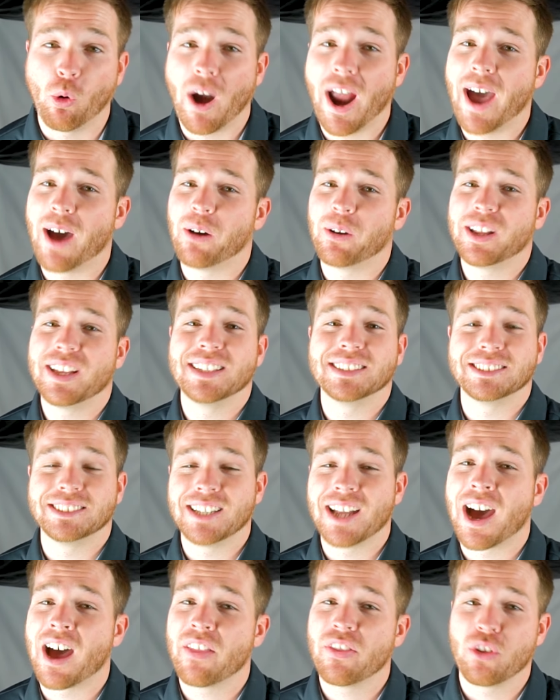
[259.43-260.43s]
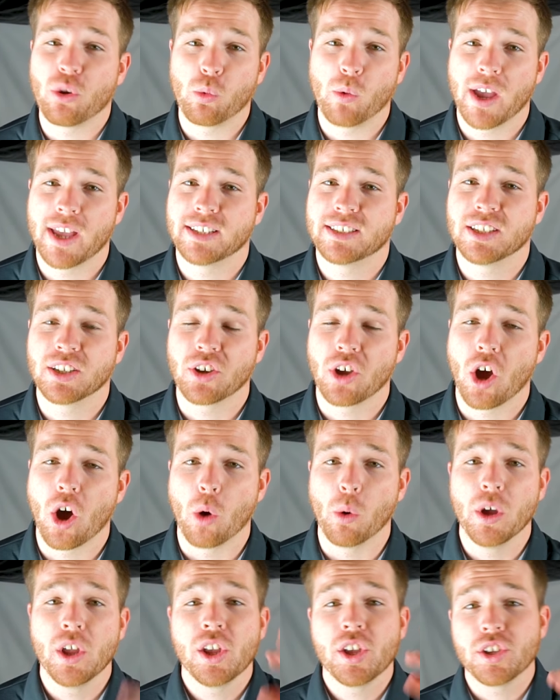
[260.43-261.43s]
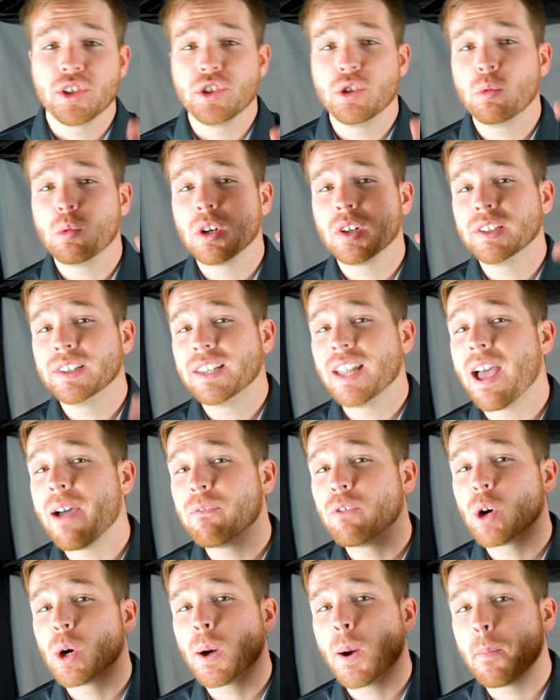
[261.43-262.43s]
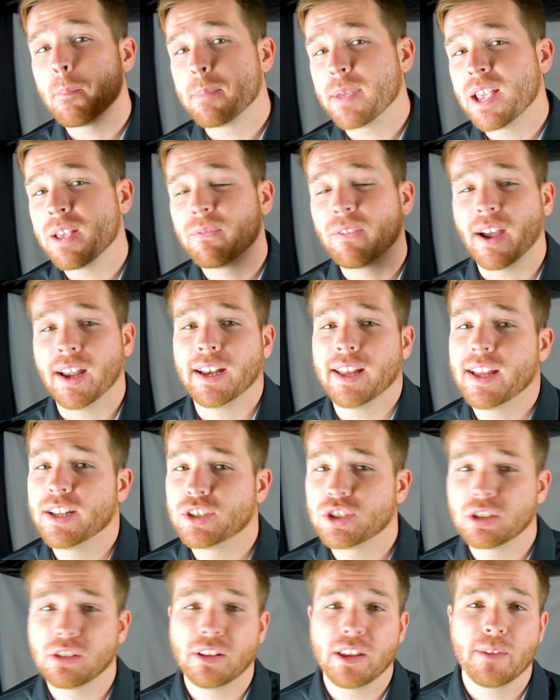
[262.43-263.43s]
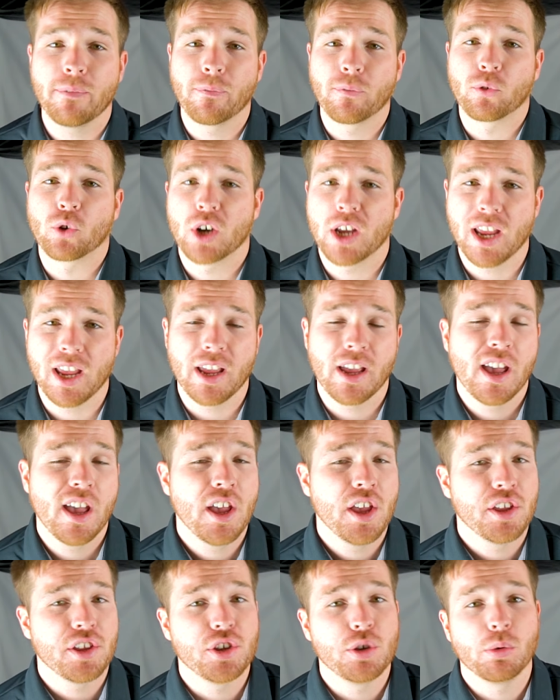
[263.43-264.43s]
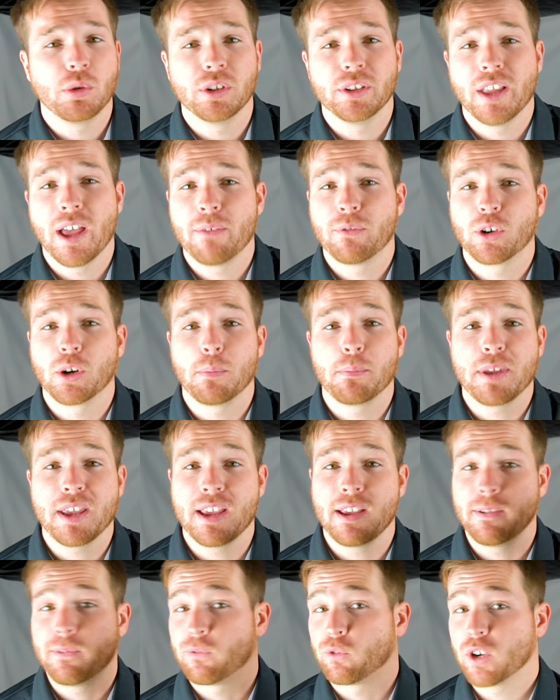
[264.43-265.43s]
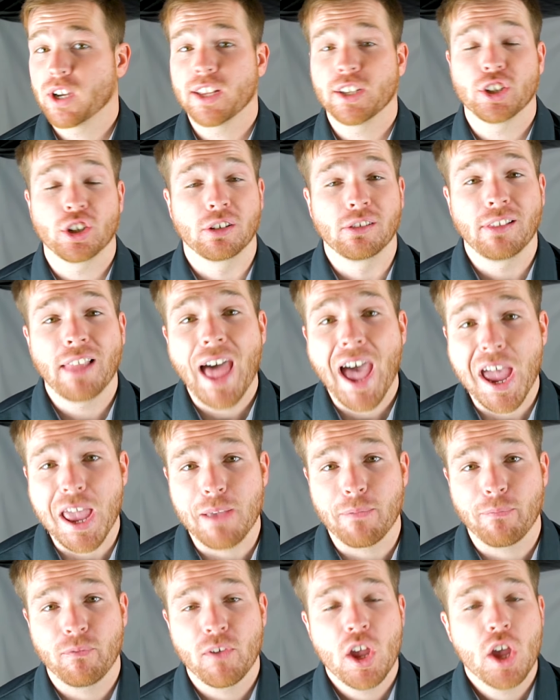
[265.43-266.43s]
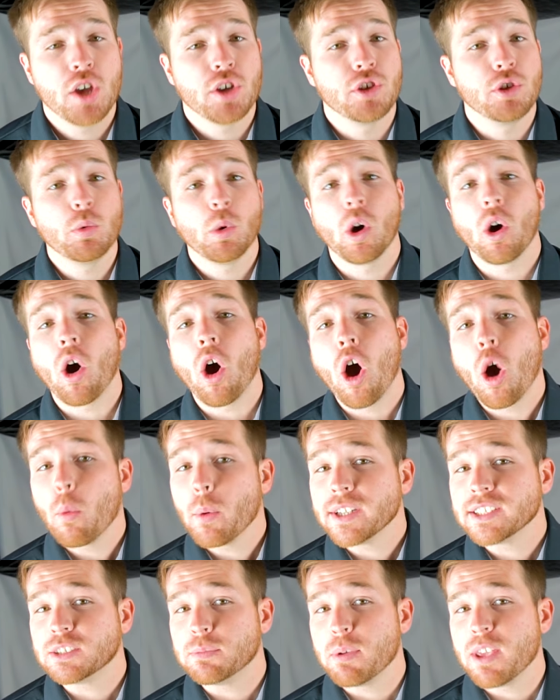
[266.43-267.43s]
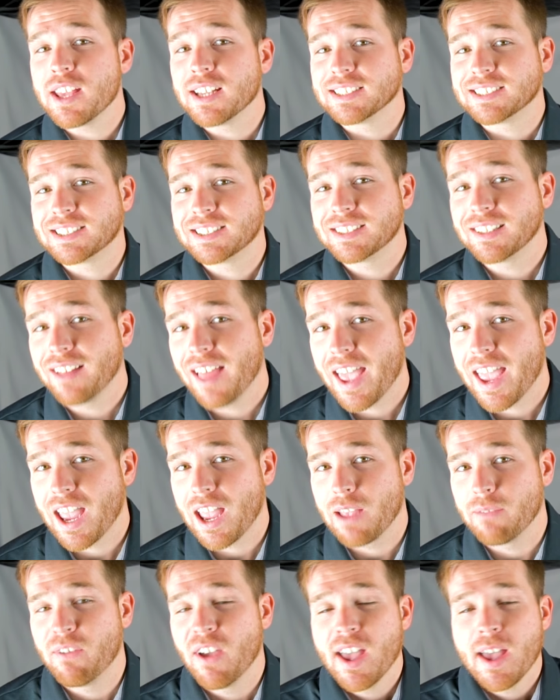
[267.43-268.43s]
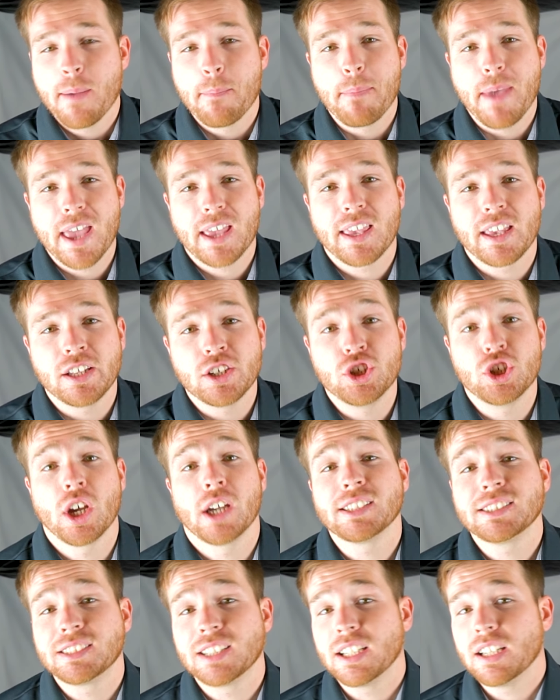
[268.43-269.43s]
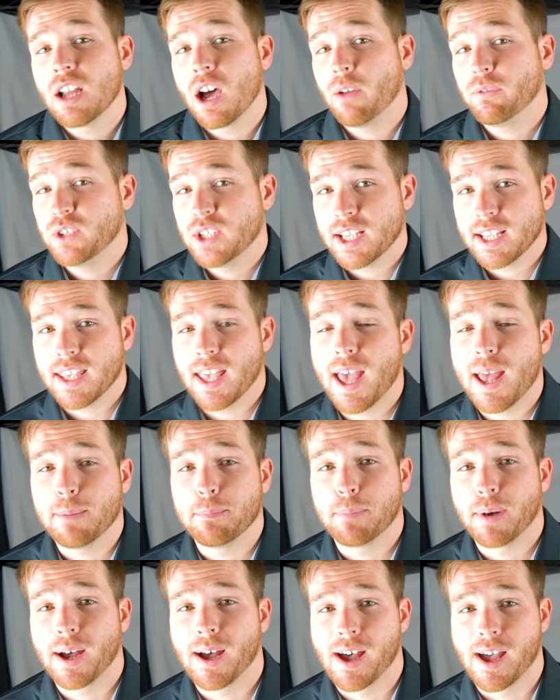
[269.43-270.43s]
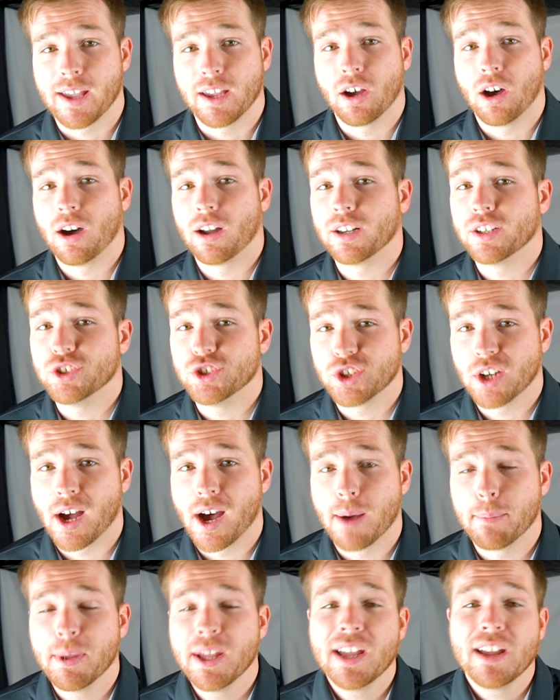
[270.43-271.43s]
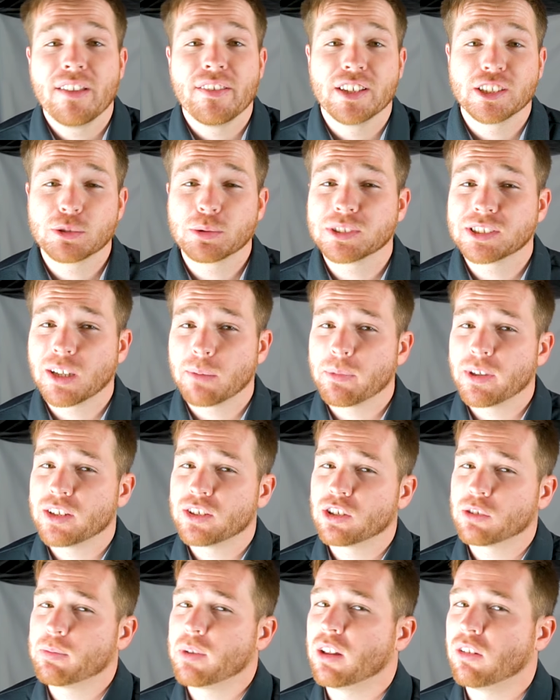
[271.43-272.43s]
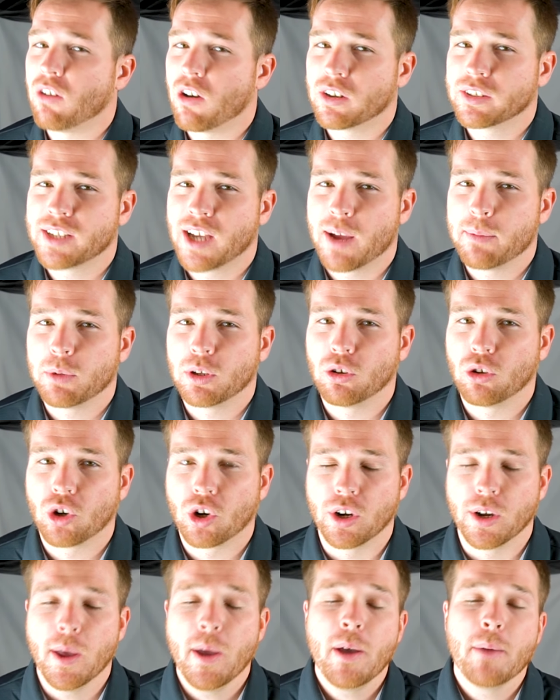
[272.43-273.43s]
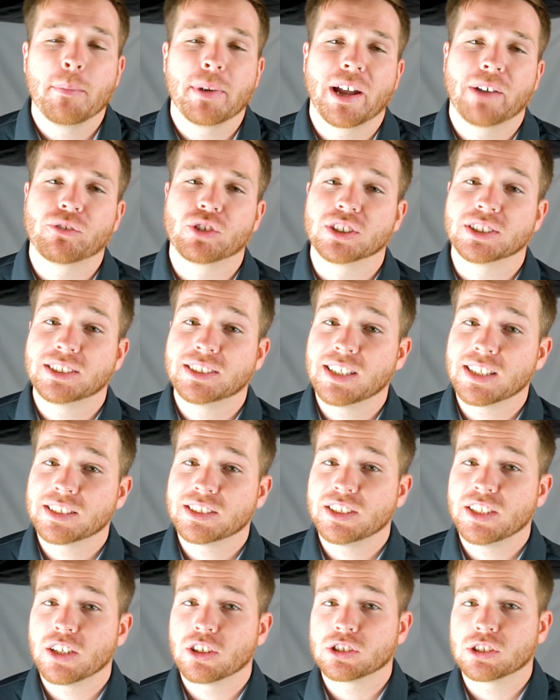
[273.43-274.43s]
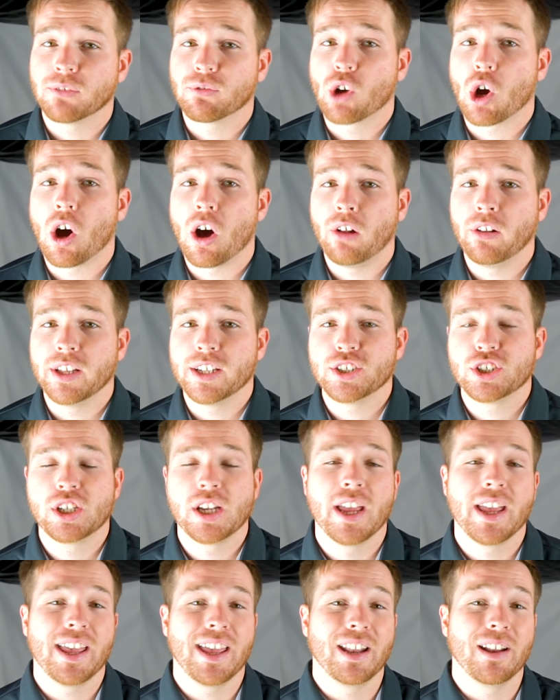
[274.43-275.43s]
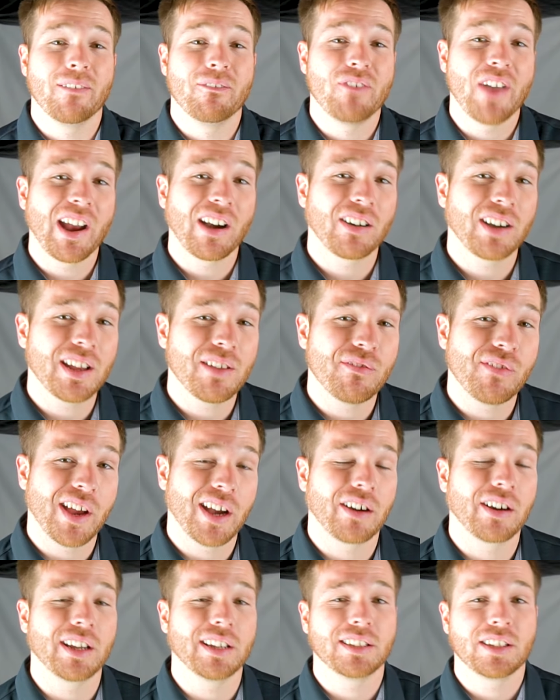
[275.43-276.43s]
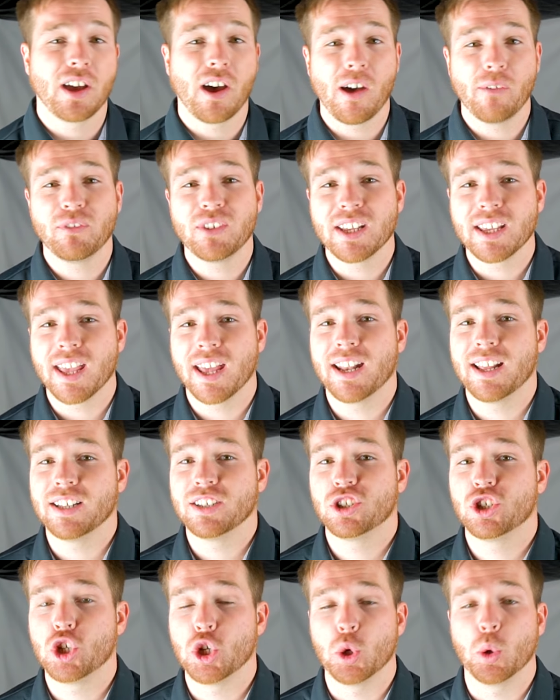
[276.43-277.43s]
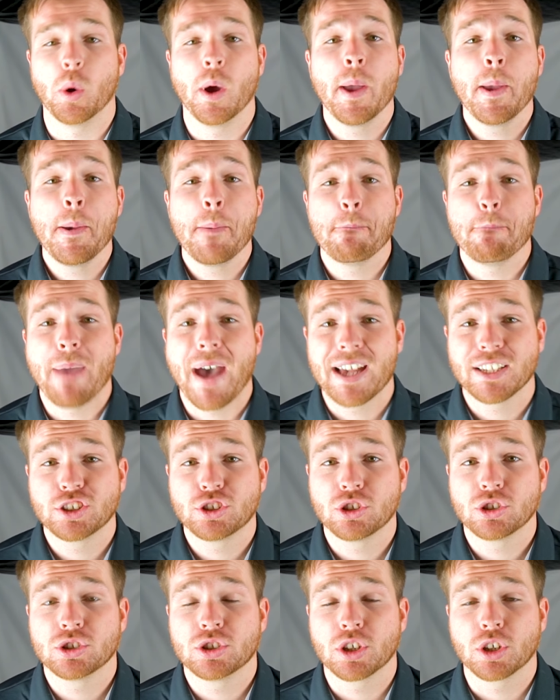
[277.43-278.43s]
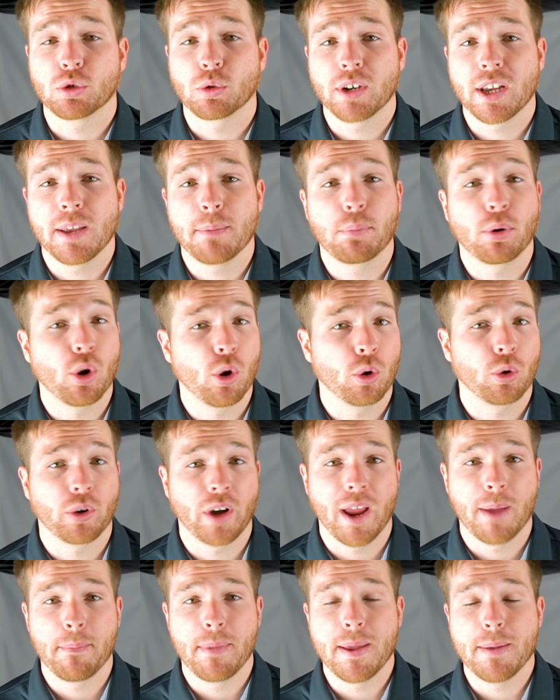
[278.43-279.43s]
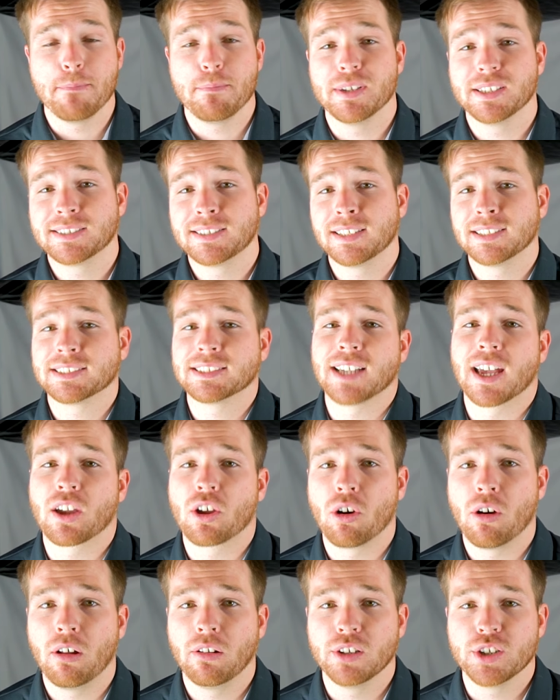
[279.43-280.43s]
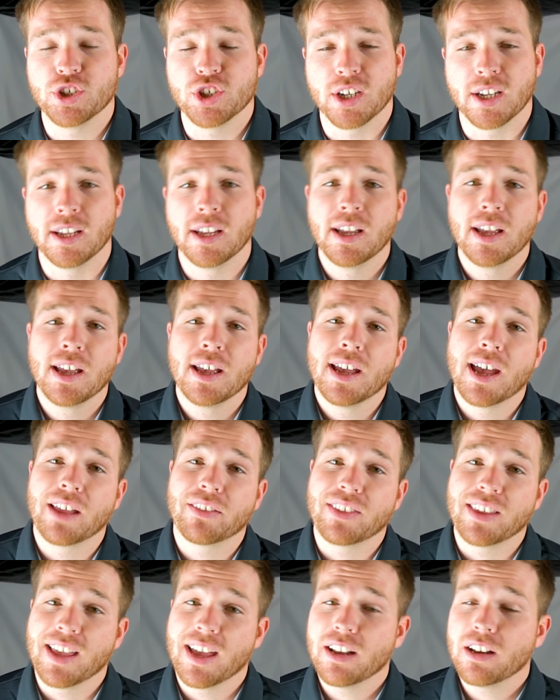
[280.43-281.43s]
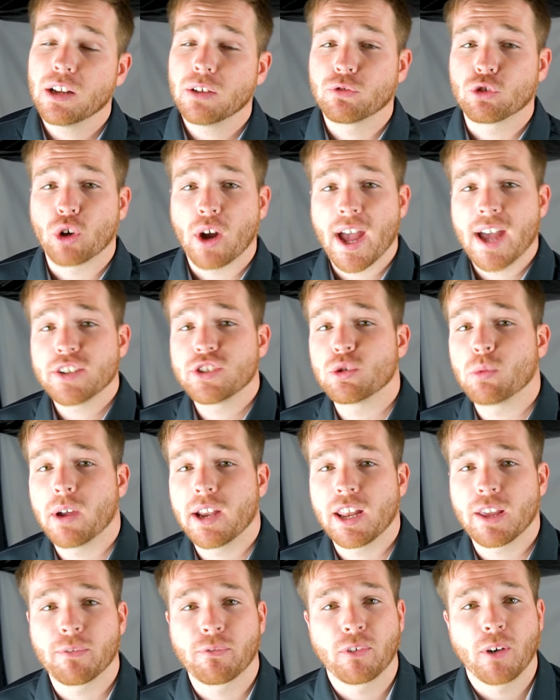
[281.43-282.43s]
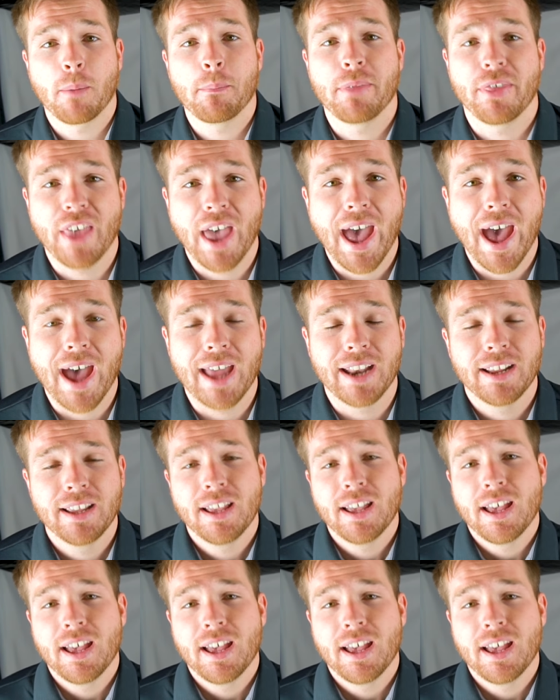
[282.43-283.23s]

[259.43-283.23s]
route is not the way to go. You will never be financially free. You will never be free in your life. You will always be a slave making just enough to get by on a job. This was something that took me a long time to learn, but after six years of college in a very, very tough to get into master's degree program in business psychology, at the end of graduating from that,